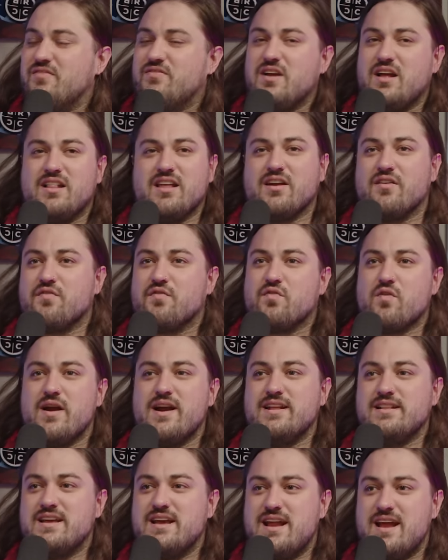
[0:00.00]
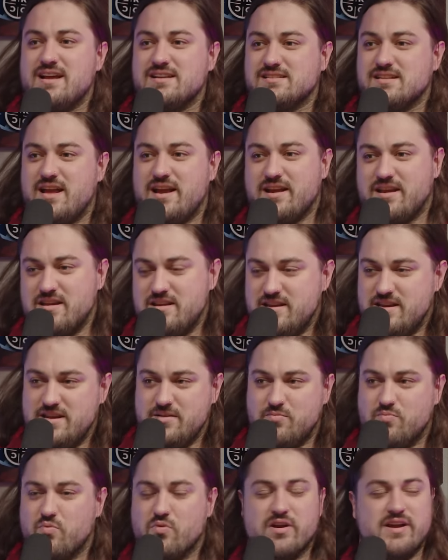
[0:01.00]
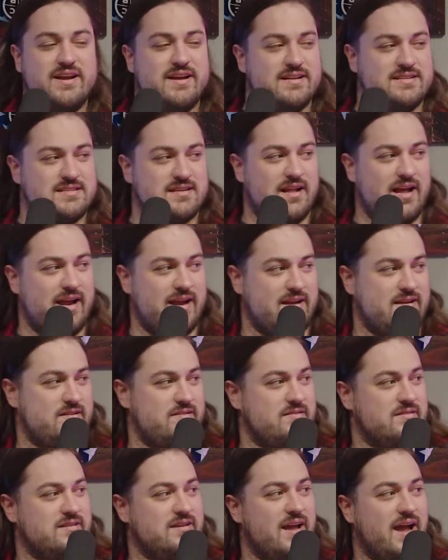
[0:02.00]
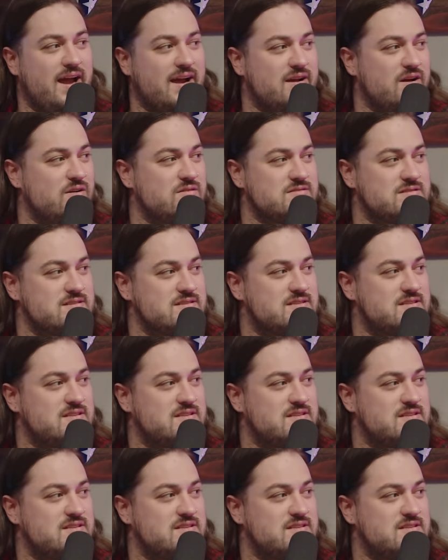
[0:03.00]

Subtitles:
I've got like a friend that has like, he breeds like geckos and